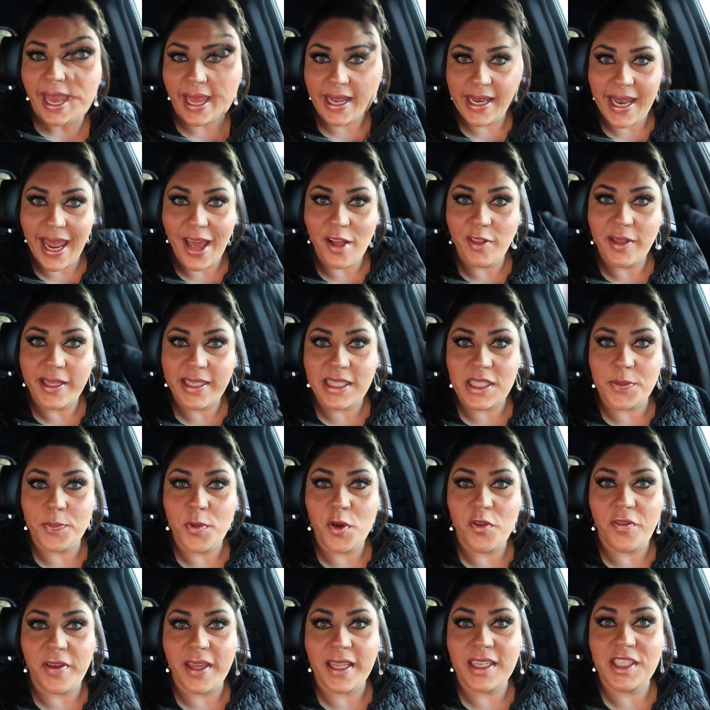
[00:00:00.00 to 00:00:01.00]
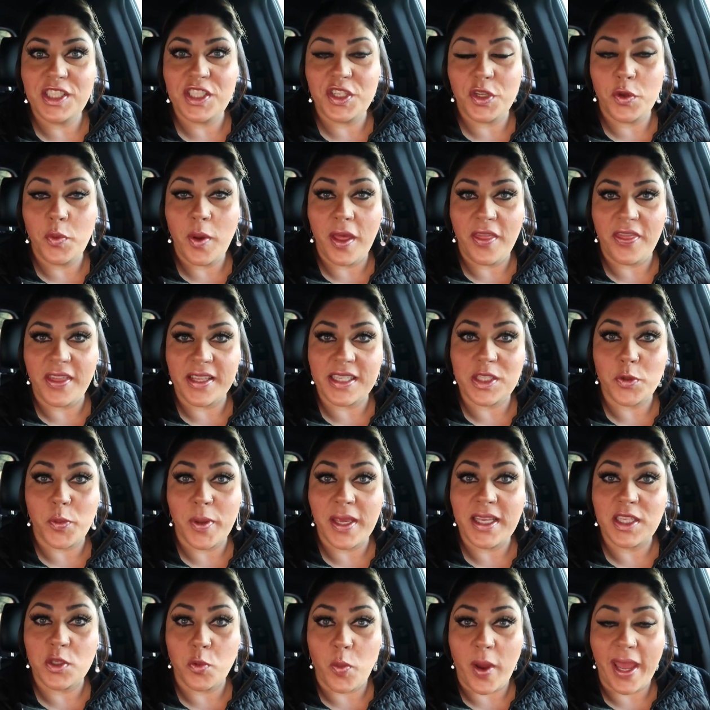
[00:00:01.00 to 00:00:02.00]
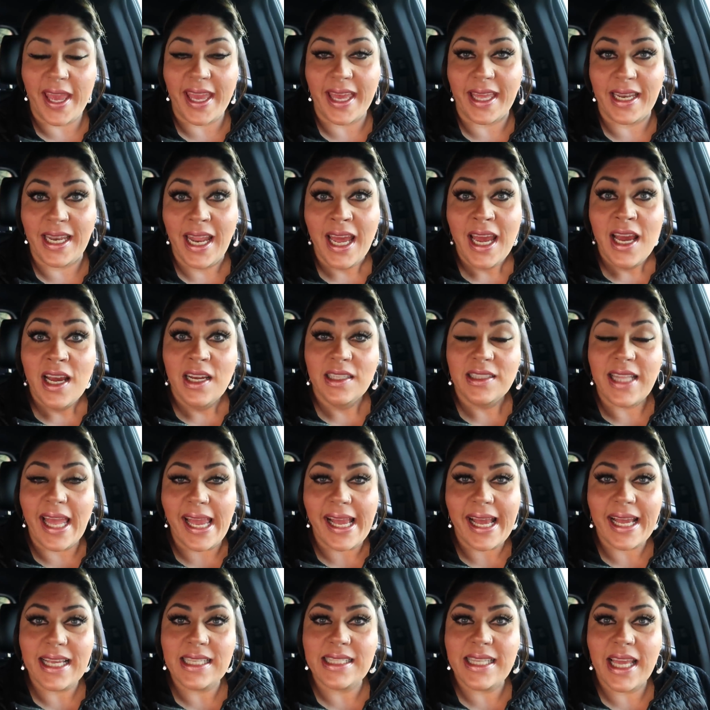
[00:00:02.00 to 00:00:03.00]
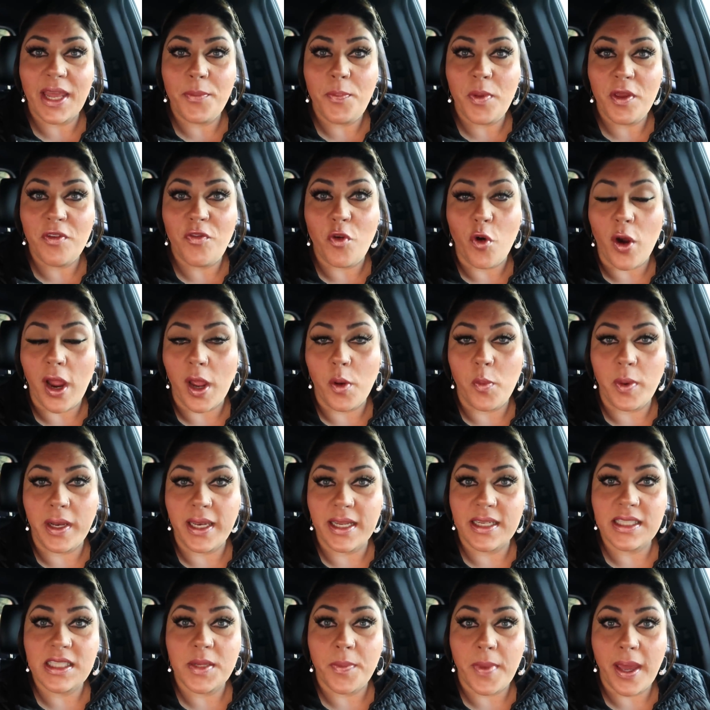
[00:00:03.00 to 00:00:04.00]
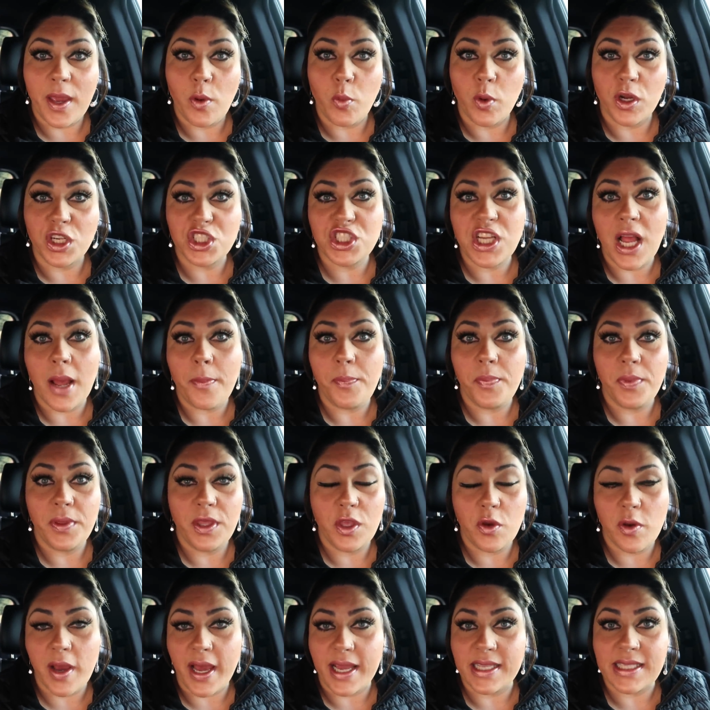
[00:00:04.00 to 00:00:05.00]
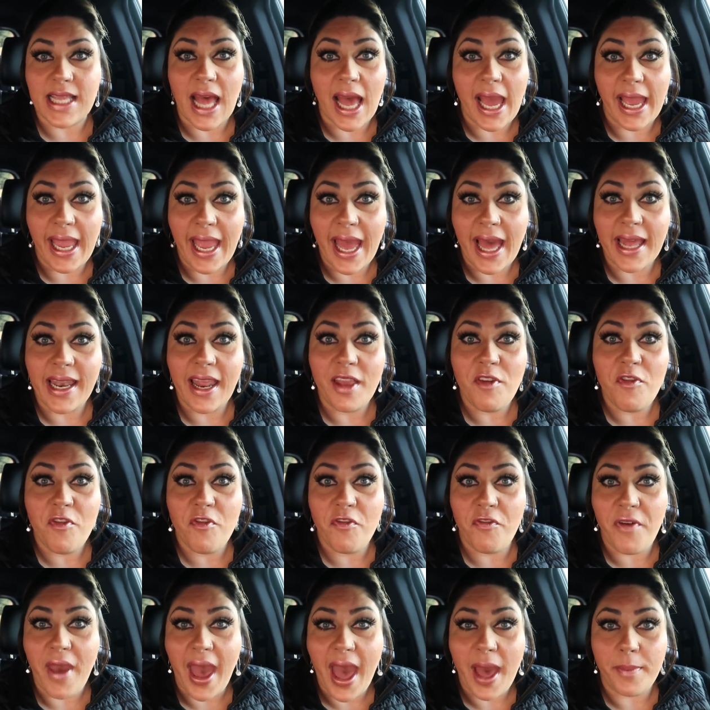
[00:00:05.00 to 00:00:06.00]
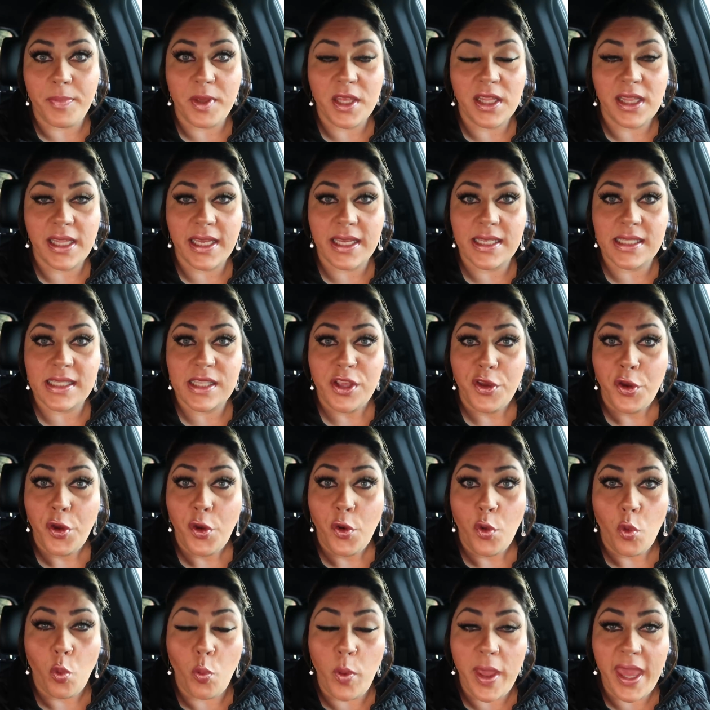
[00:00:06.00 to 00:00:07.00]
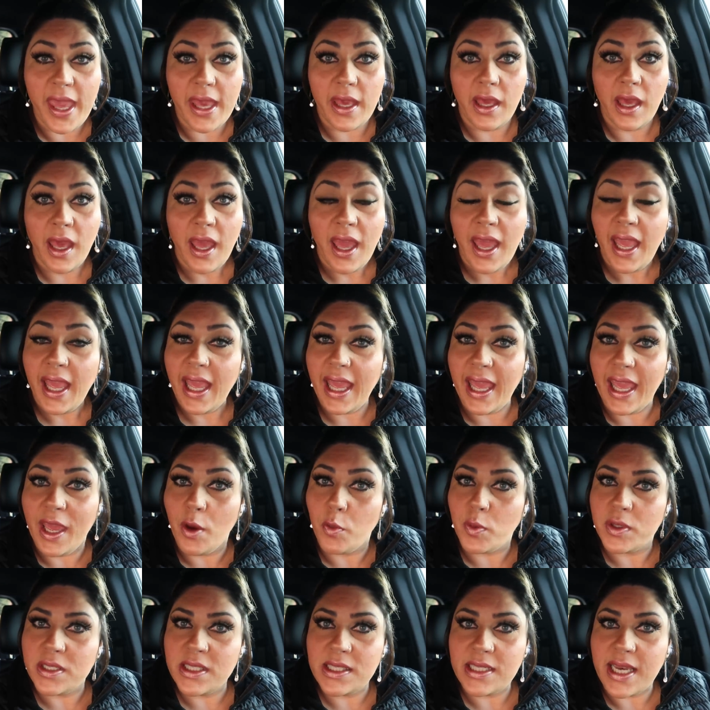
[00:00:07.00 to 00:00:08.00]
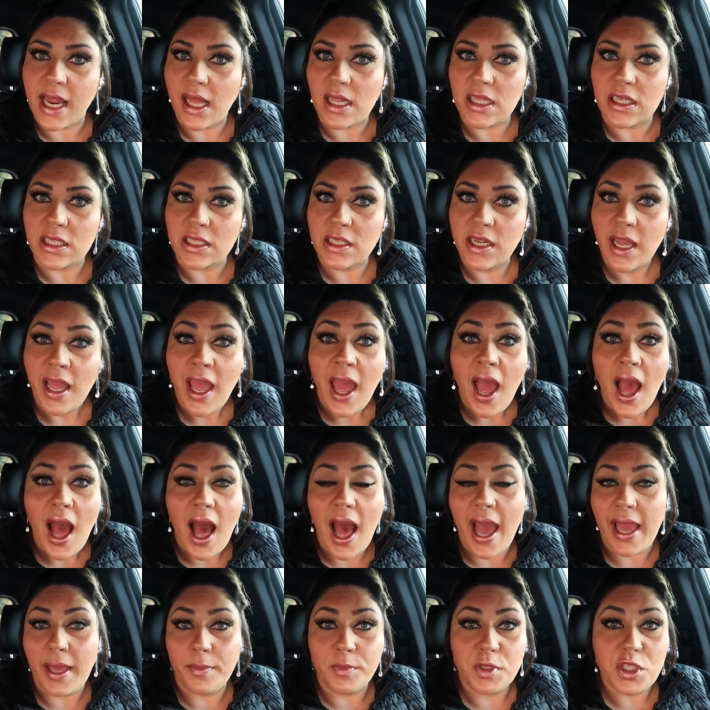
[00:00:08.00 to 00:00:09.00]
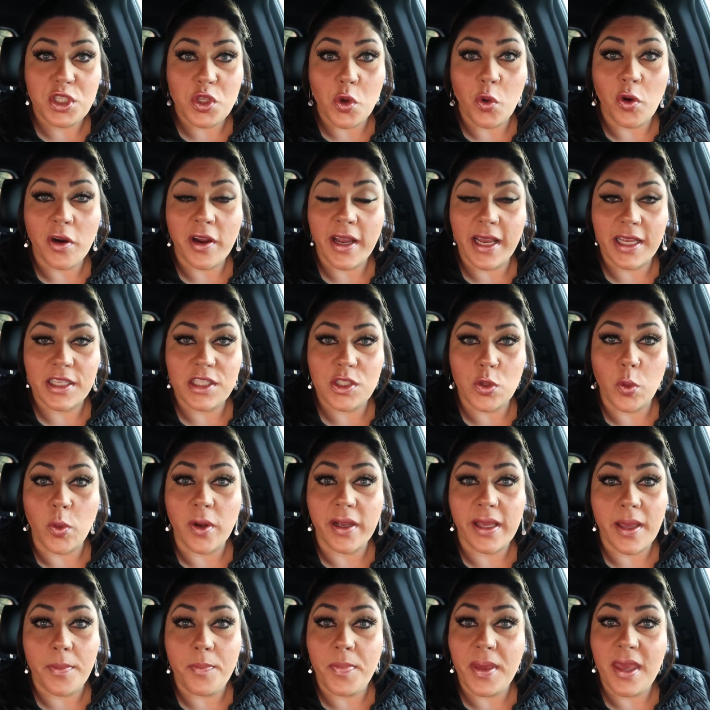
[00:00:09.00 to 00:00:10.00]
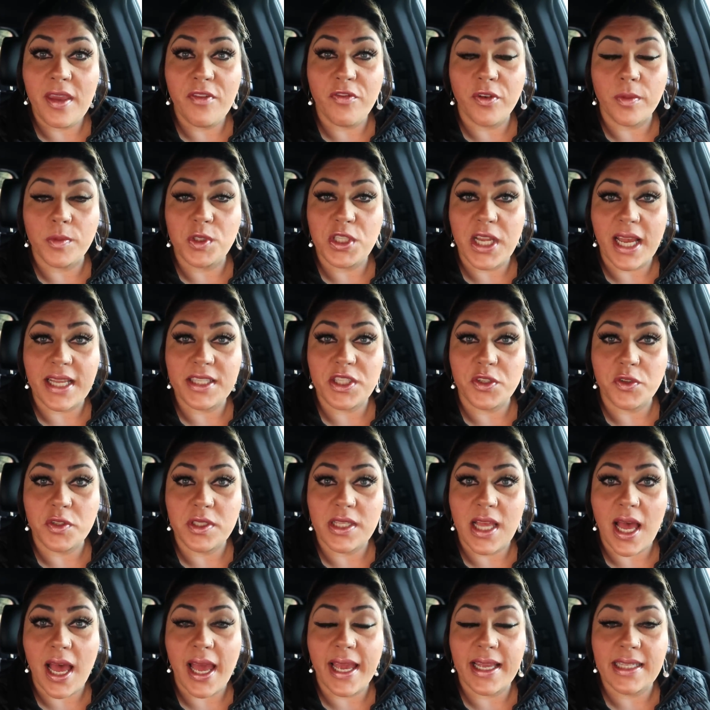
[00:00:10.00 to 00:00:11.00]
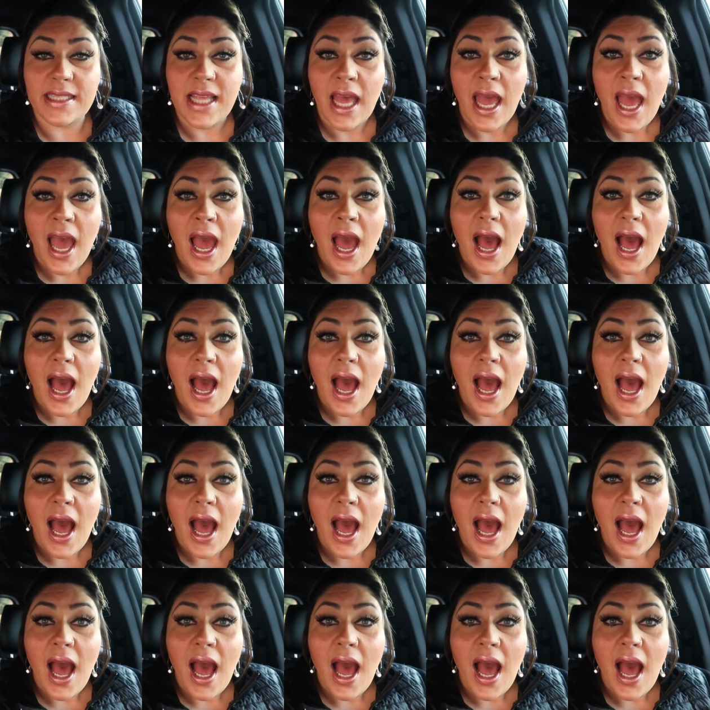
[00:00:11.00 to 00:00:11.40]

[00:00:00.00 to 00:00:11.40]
And now let's move into this week's weigh-in. Like I said before I went into my workshop, you guys, I had a fabulous week. It was stellar. I am sore as sore can be from jazzercise.